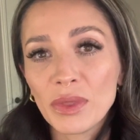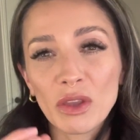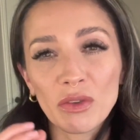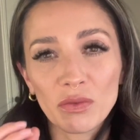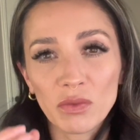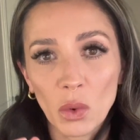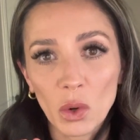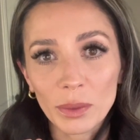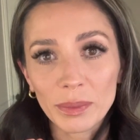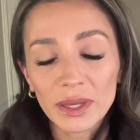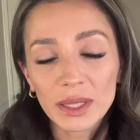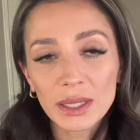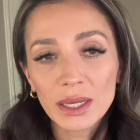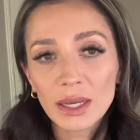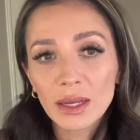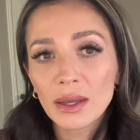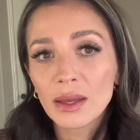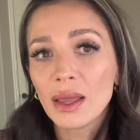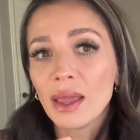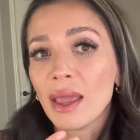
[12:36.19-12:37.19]

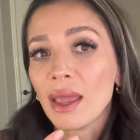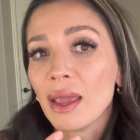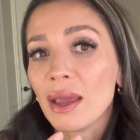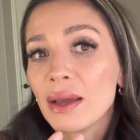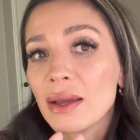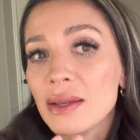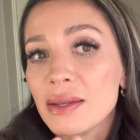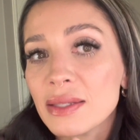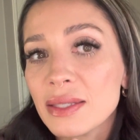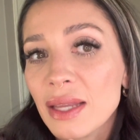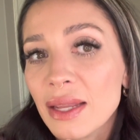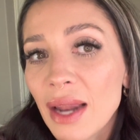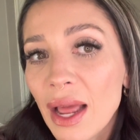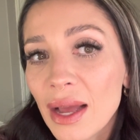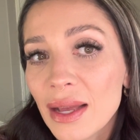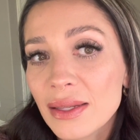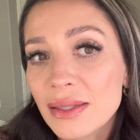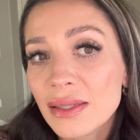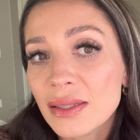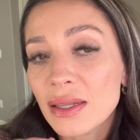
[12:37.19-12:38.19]
formula and it
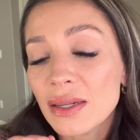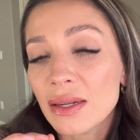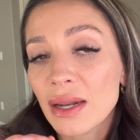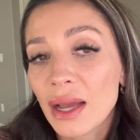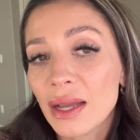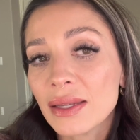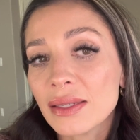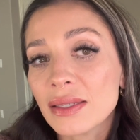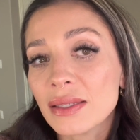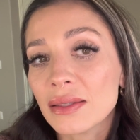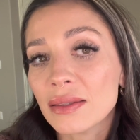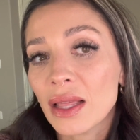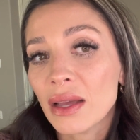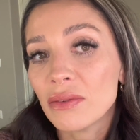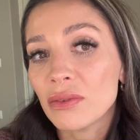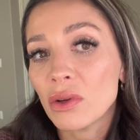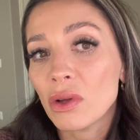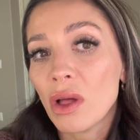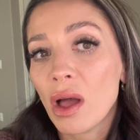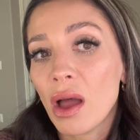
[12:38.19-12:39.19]
has the nice
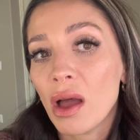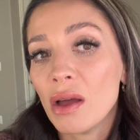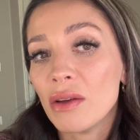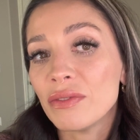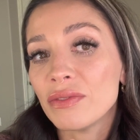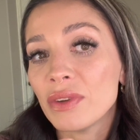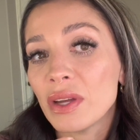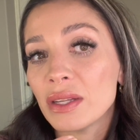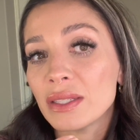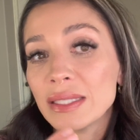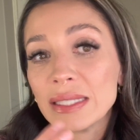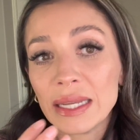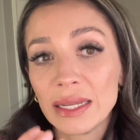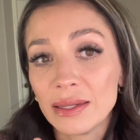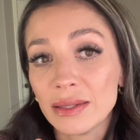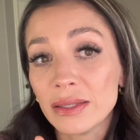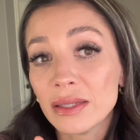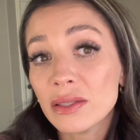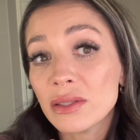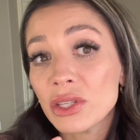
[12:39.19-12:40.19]
level of
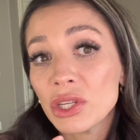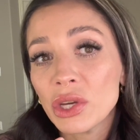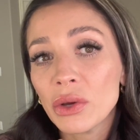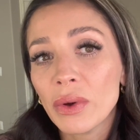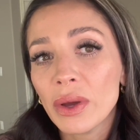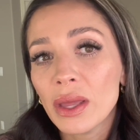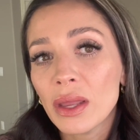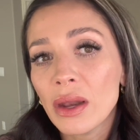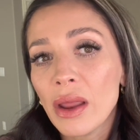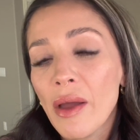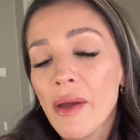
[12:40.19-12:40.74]
tint to it.